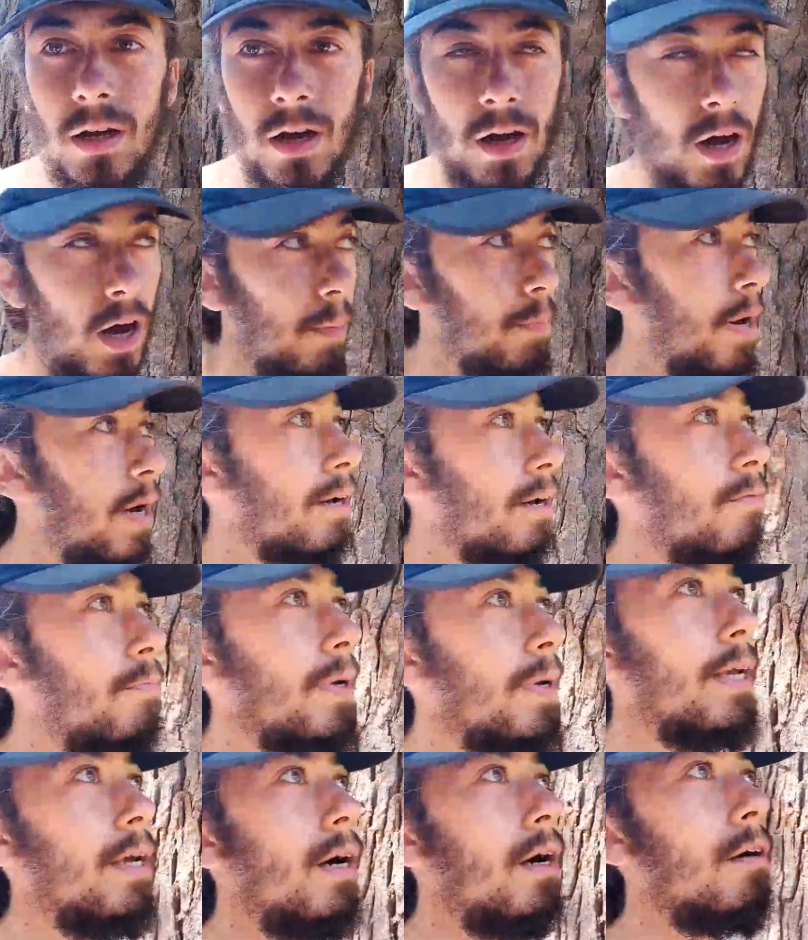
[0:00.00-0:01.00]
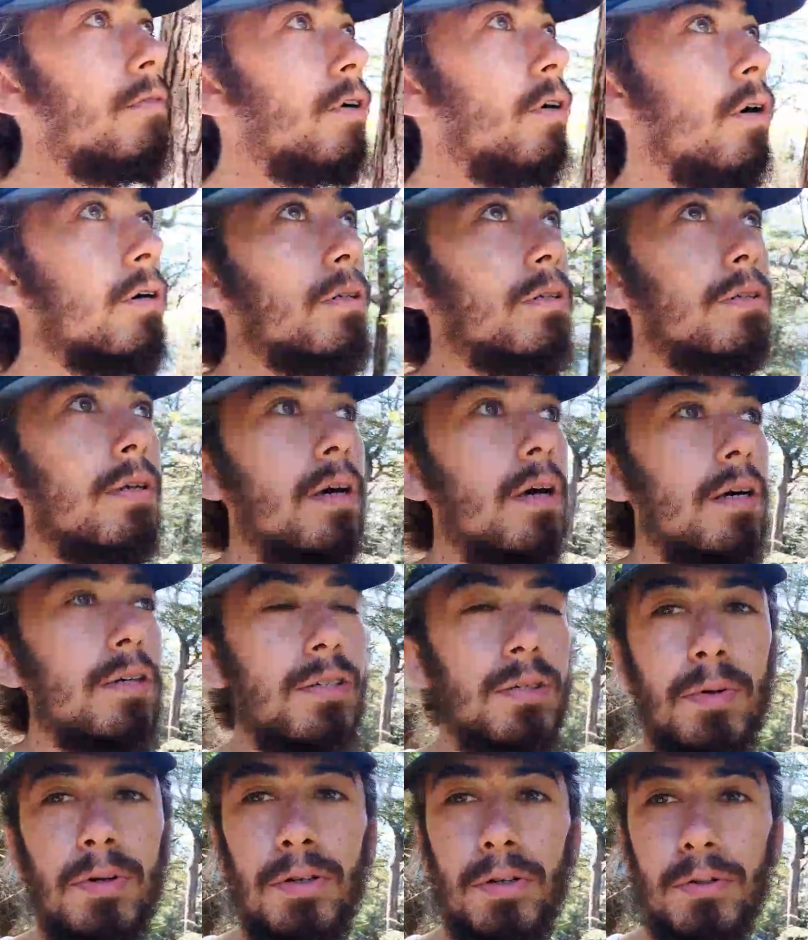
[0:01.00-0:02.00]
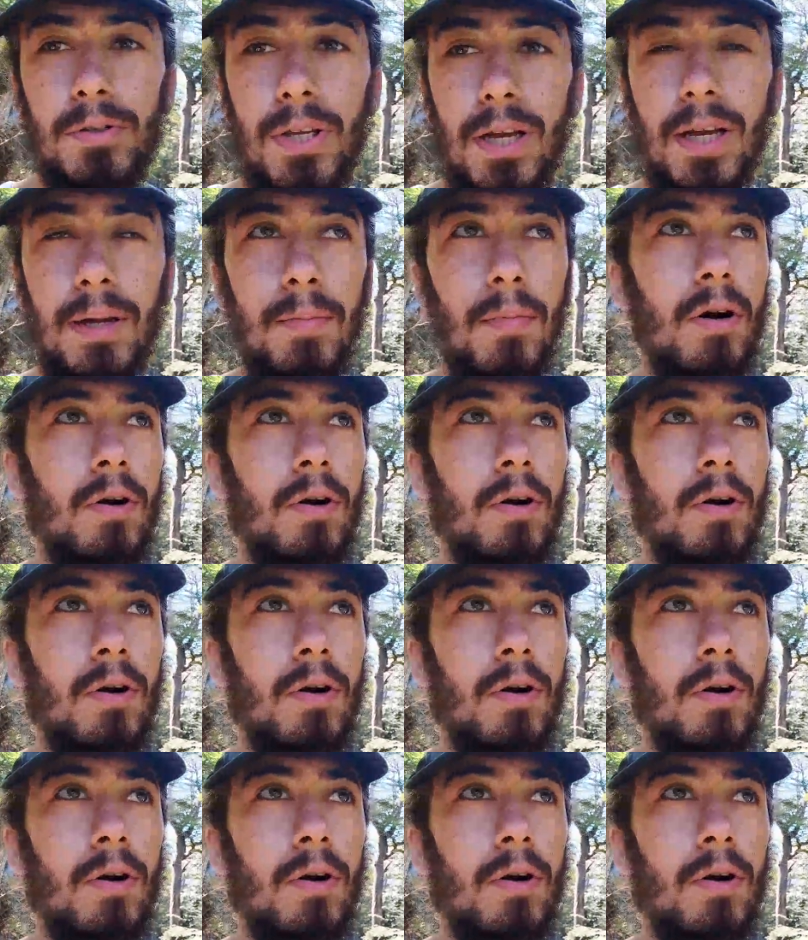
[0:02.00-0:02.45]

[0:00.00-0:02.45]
up ahead of me, I've got someone who's staying in my